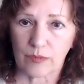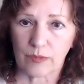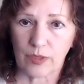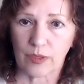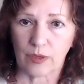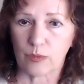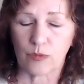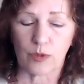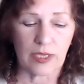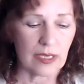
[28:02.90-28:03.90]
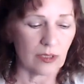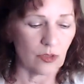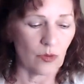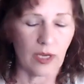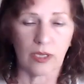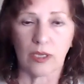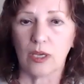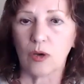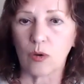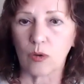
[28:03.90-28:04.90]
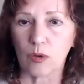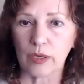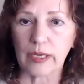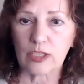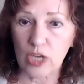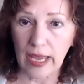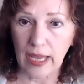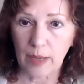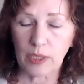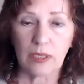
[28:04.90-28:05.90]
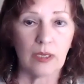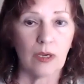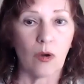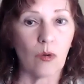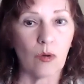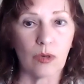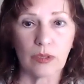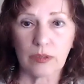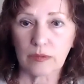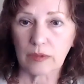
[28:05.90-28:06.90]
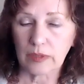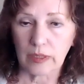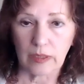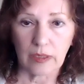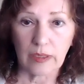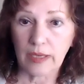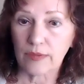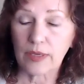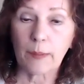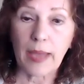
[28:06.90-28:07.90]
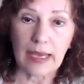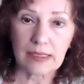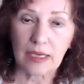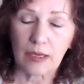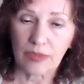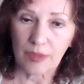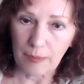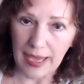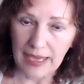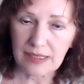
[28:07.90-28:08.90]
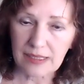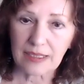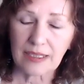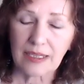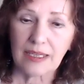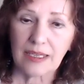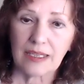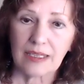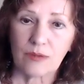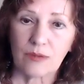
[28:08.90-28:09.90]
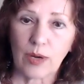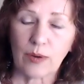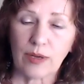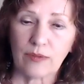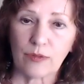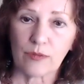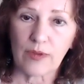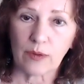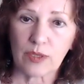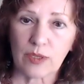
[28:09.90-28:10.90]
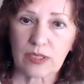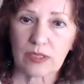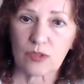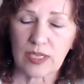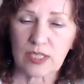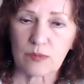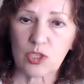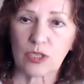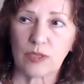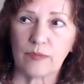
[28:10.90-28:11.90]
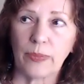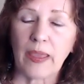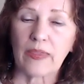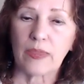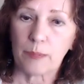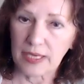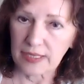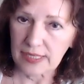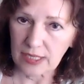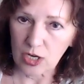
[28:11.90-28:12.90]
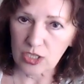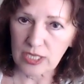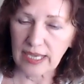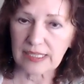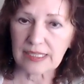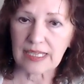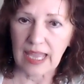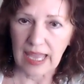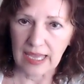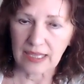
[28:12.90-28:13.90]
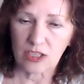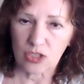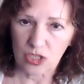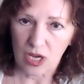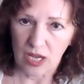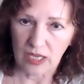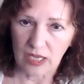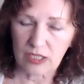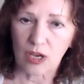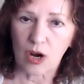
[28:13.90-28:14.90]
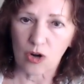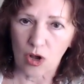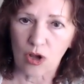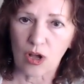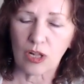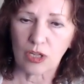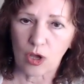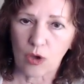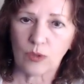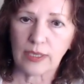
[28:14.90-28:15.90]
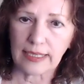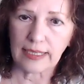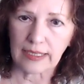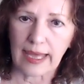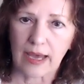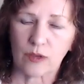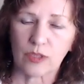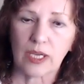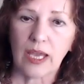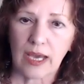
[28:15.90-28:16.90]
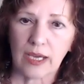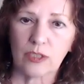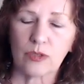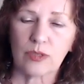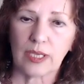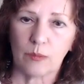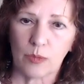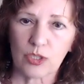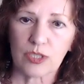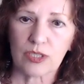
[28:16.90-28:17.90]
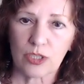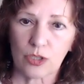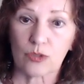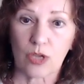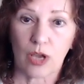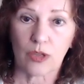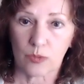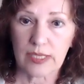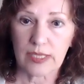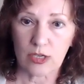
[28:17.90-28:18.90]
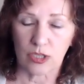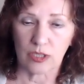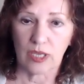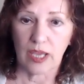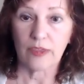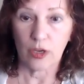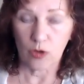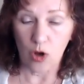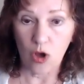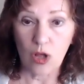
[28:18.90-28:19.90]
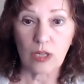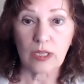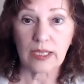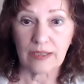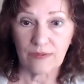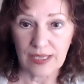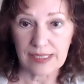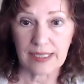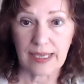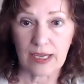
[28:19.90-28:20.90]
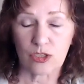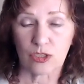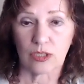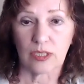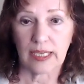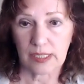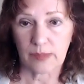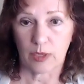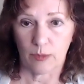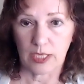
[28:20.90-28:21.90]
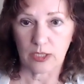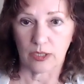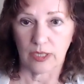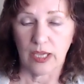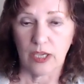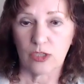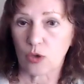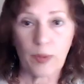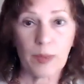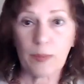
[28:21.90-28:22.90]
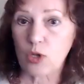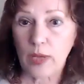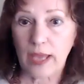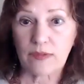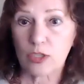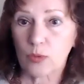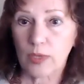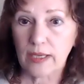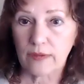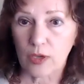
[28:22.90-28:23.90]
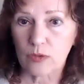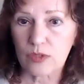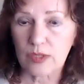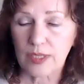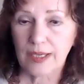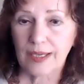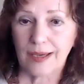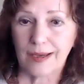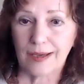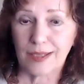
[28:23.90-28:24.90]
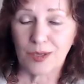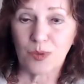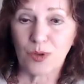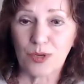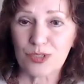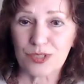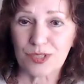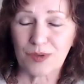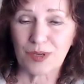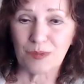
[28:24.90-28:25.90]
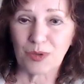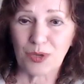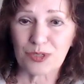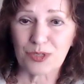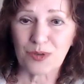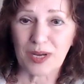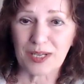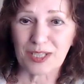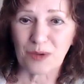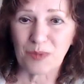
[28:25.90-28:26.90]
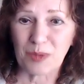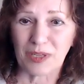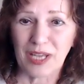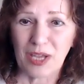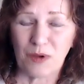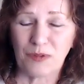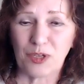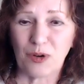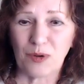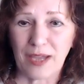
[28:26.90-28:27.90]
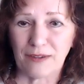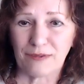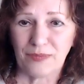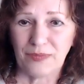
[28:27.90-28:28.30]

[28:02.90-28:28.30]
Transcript: before they take a drug or a jab or even a mask. The mask wearing for virus transmission, the PCR test, and the shots are all only allowed under the emergency use authorization. They're all investigational, experimental. So people don't have to do any of those. The employers are trying to tell people, well, if you don't have